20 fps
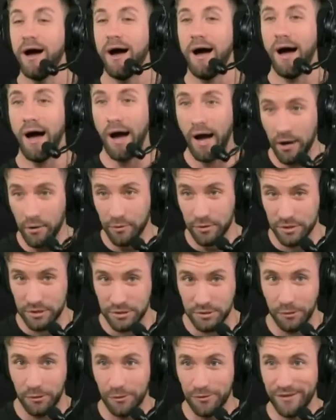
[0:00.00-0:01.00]
I was
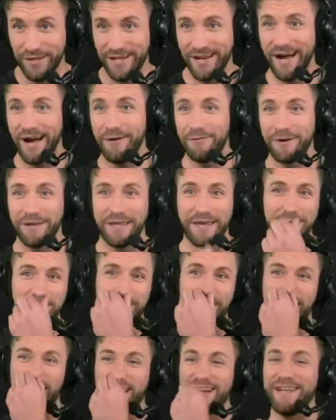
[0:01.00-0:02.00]
told that I would get
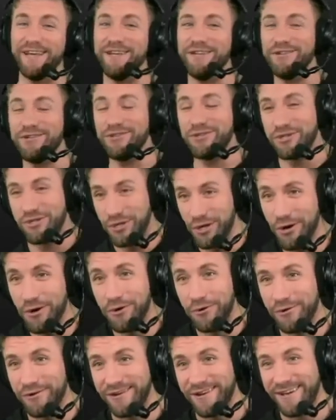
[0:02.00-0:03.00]
mine in
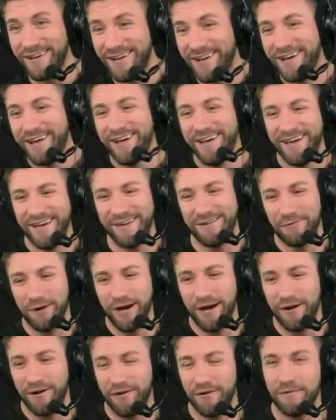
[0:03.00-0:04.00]
June, and
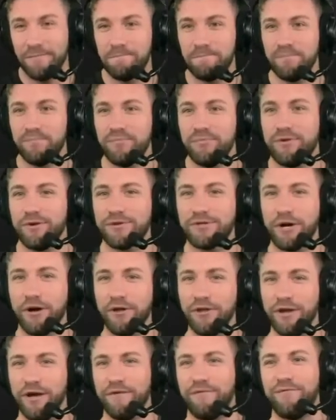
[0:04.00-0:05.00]
well, there's
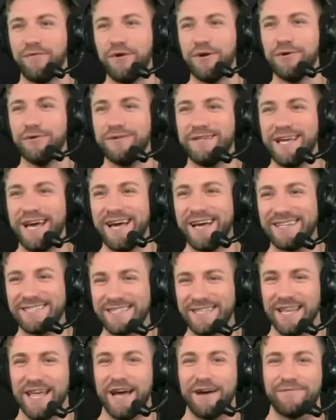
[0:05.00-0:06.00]
only a few days
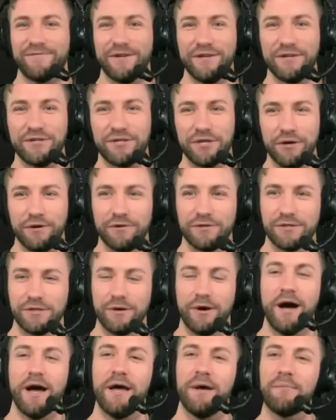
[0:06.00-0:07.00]
left in June, so
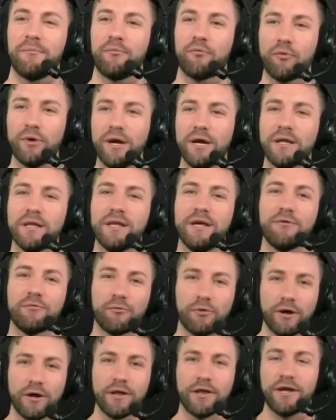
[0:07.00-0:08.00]
I am really,
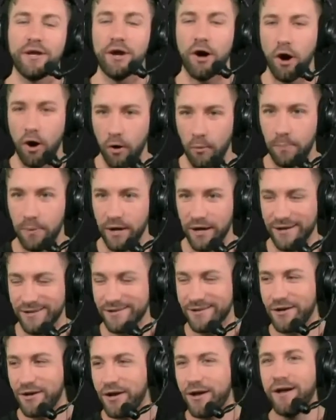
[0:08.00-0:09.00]
really hoping
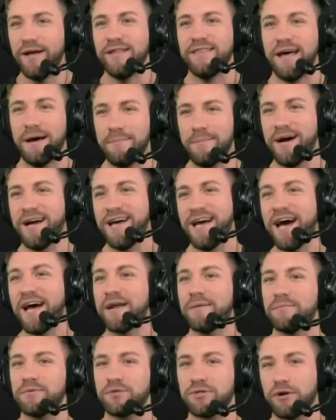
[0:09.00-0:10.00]
that my
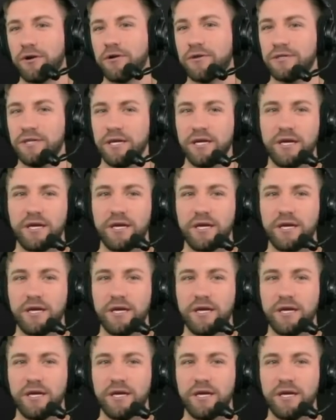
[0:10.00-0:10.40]
Adams jersey